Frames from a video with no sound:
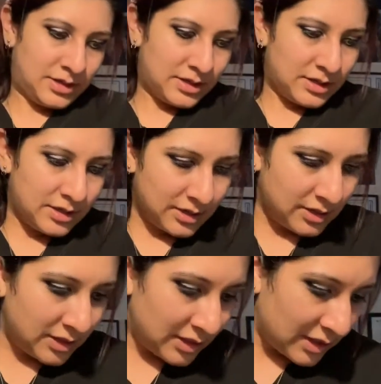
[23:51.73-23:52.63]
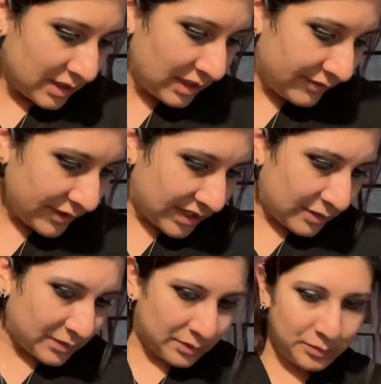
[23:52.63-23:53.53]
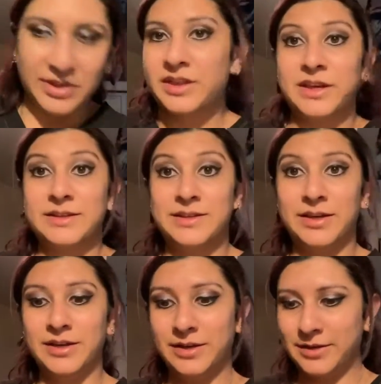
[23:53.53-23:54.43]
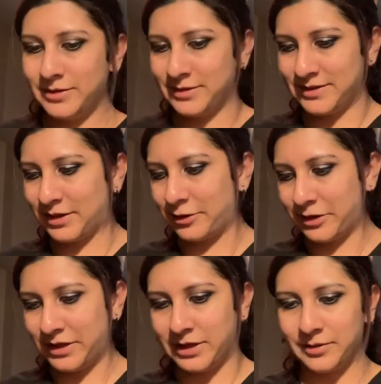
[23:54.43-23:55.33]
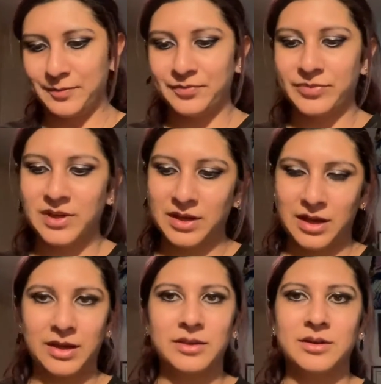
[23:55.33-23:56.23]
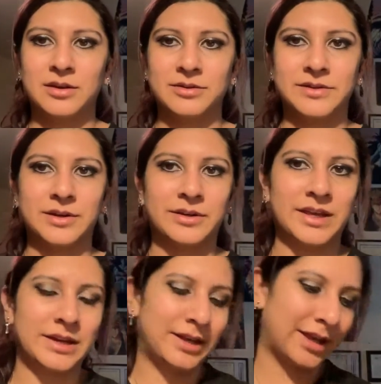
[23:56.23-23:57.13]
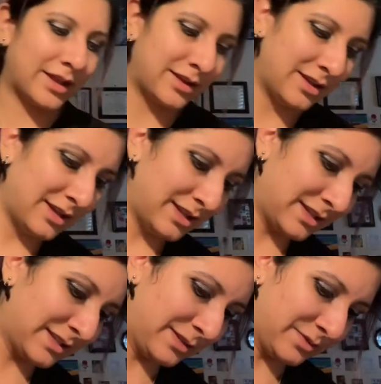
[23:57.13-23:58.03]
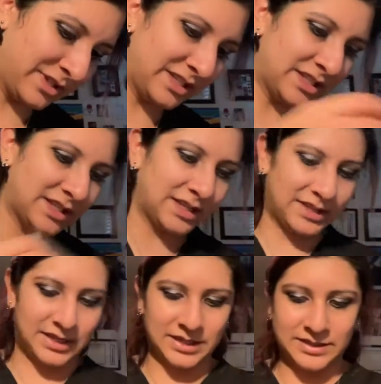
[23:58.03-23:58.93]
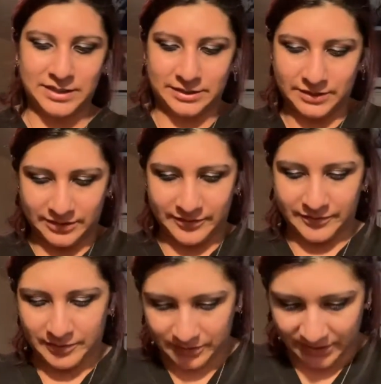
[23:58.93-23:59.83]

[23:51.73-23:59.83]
I never kept up with it. Sorry. I think I'll start that again, because I really did like the idea of a fallen